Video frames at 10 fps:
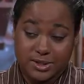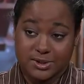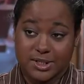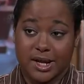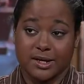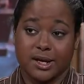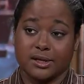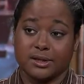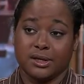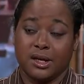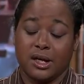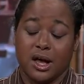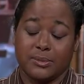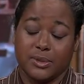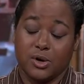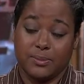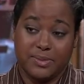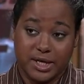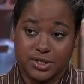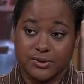on Staten Island, um, on
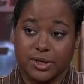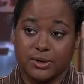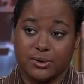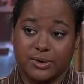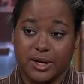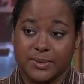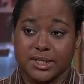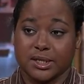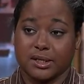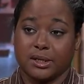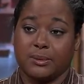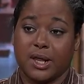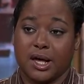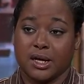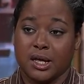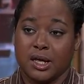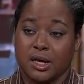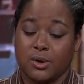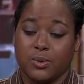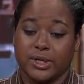Bay Street, on that particular block,
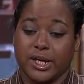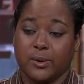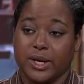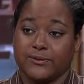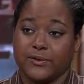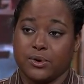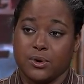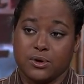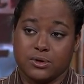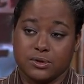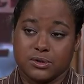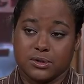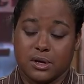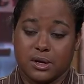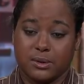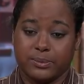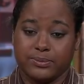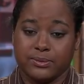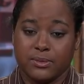when they wait for calls. Um,